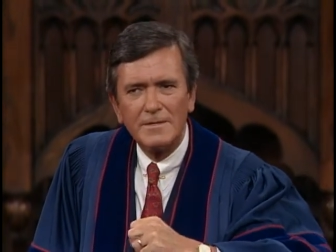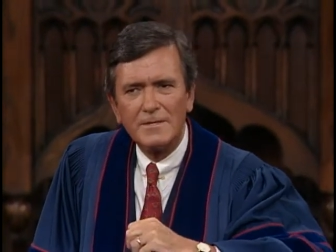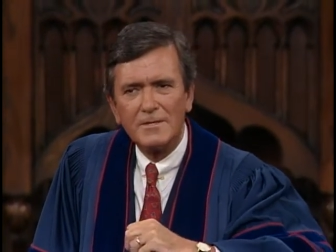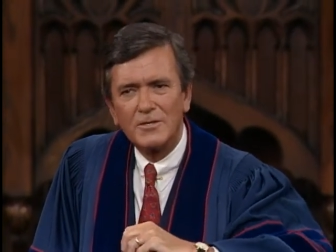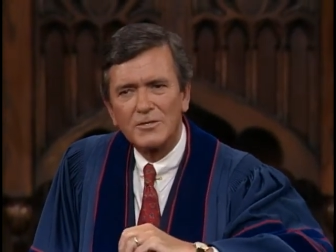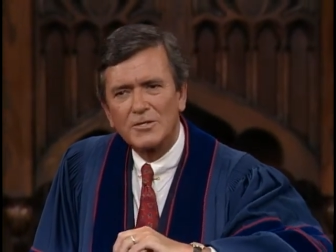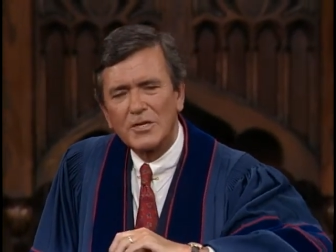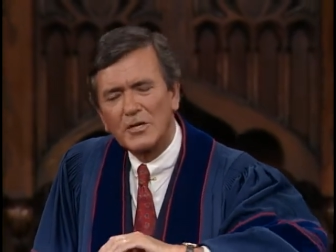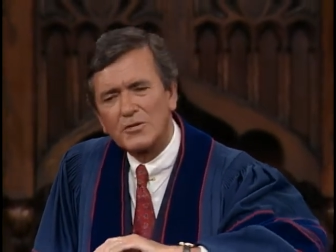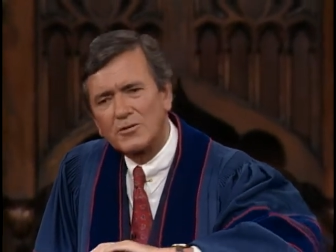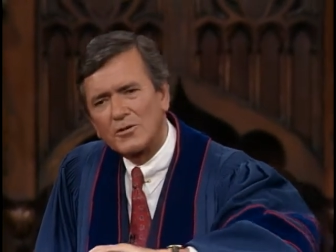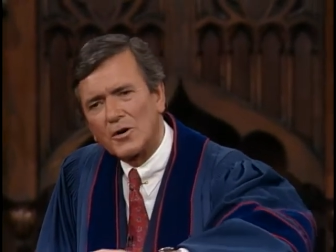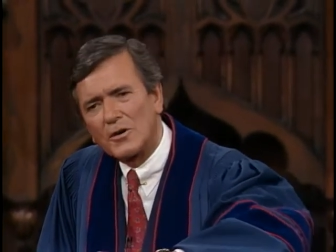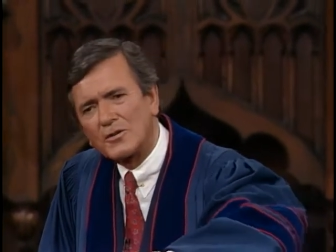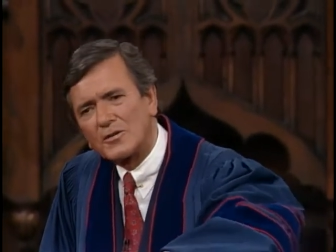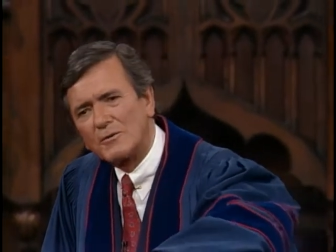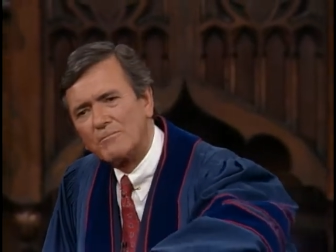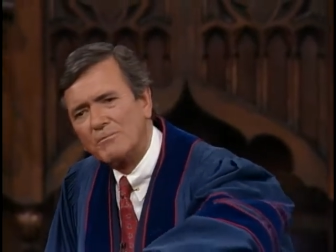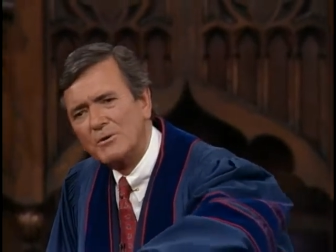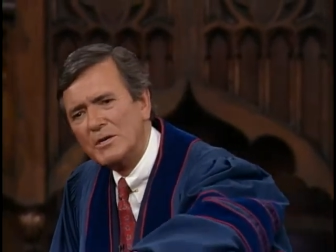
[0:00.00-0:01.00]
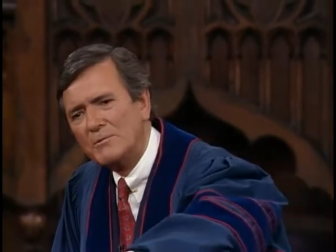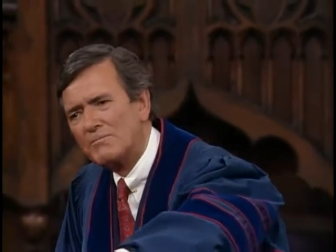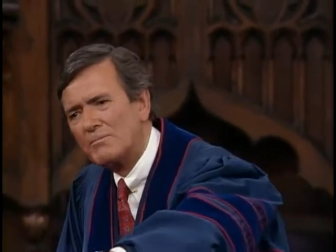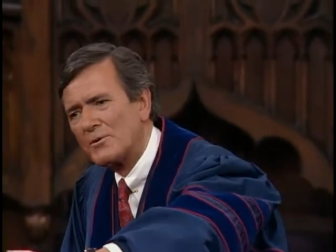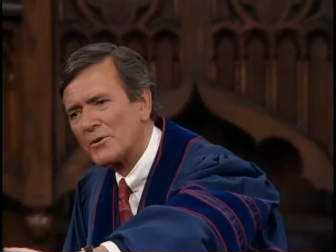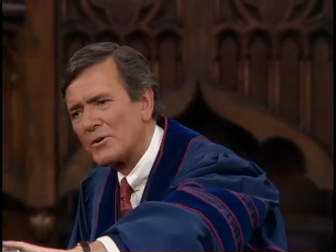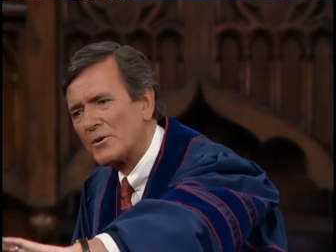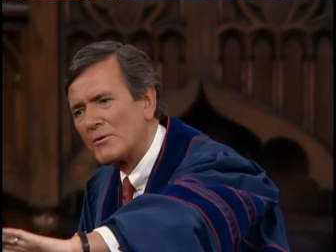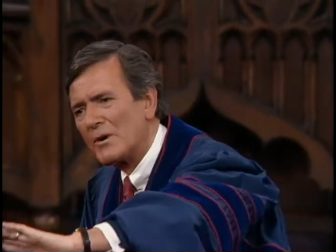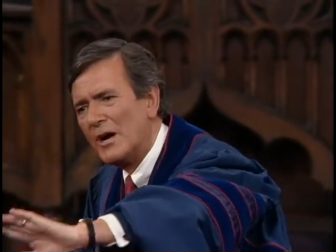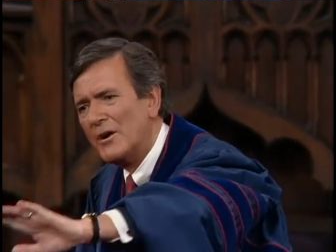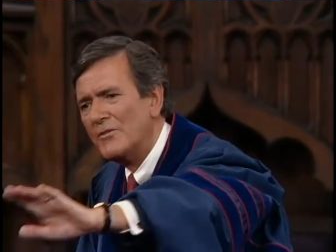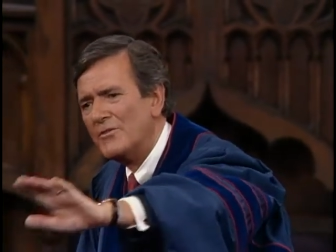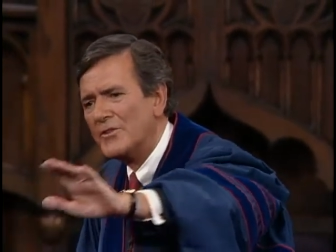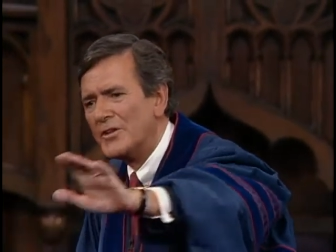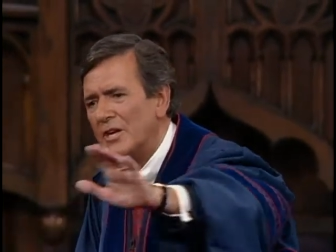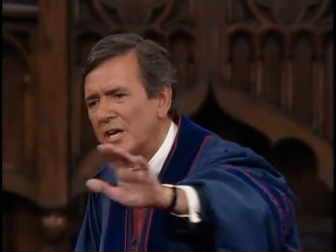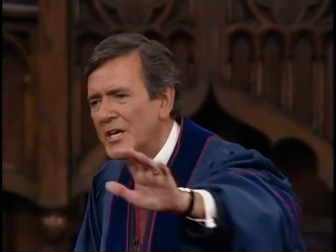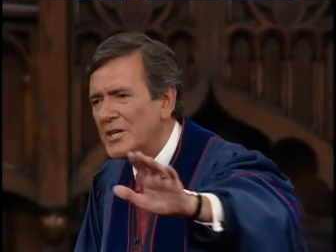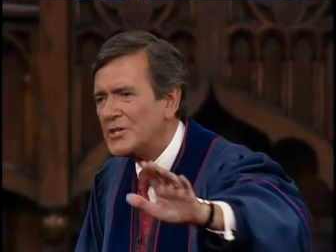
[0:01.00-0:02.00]
And as I talk to people around
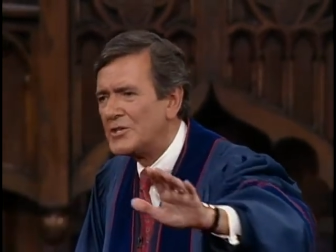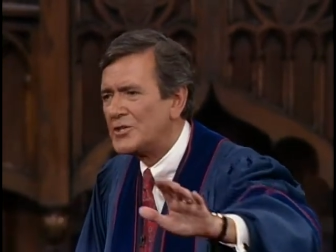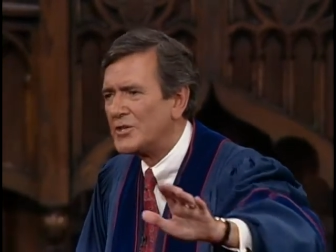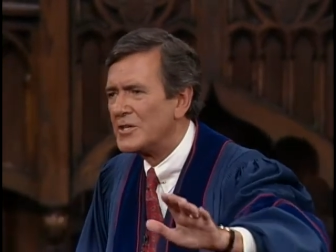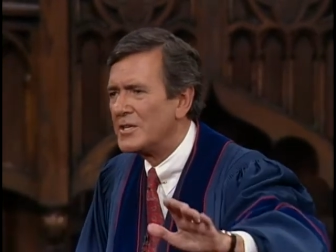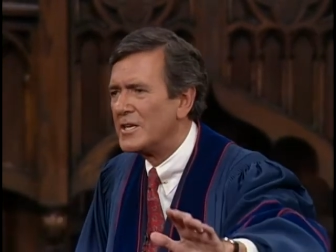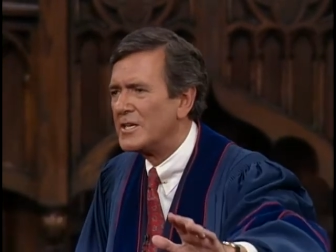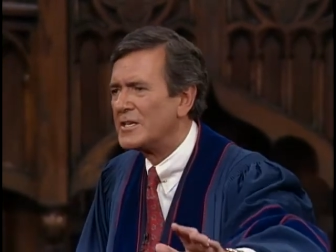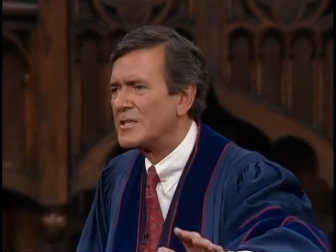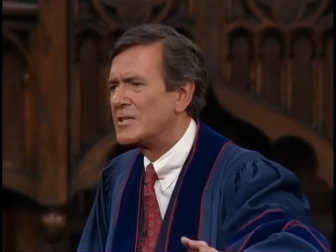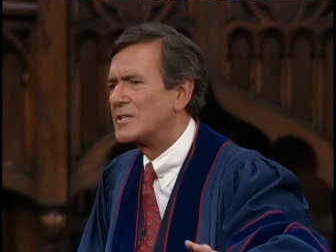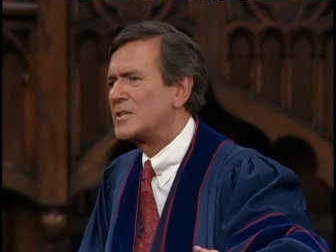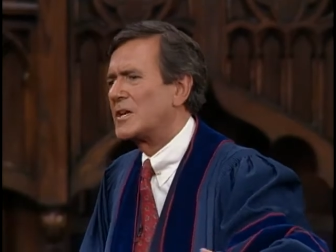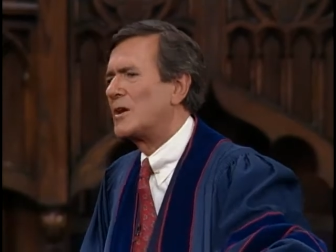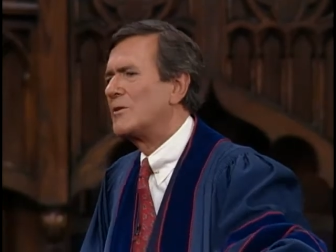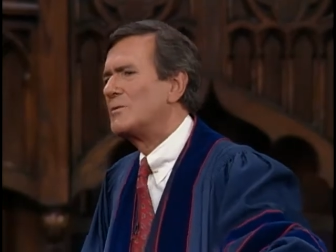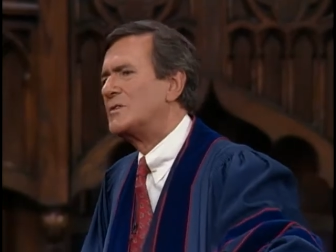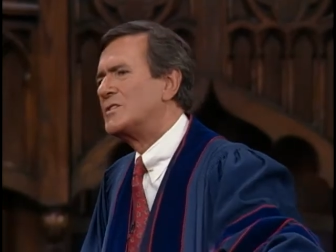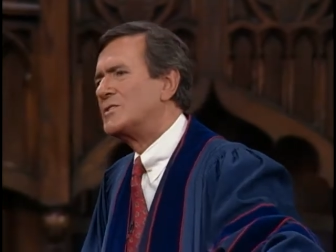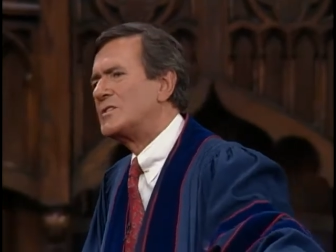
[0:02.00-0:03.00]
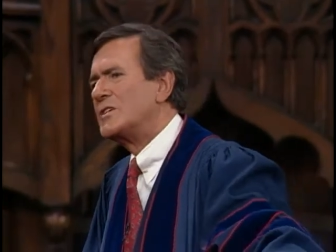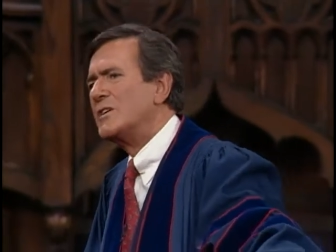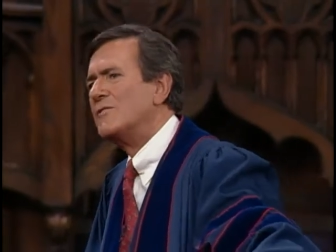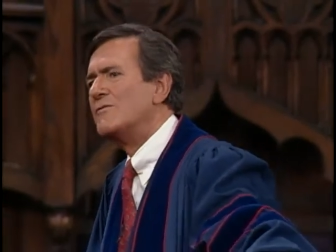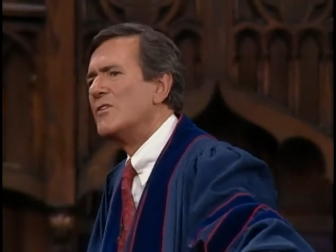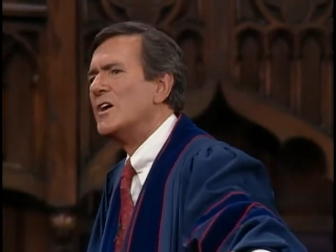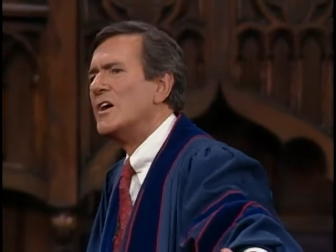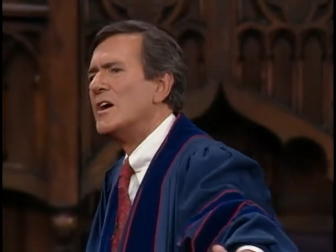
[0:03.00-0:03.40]
the nation and as I receive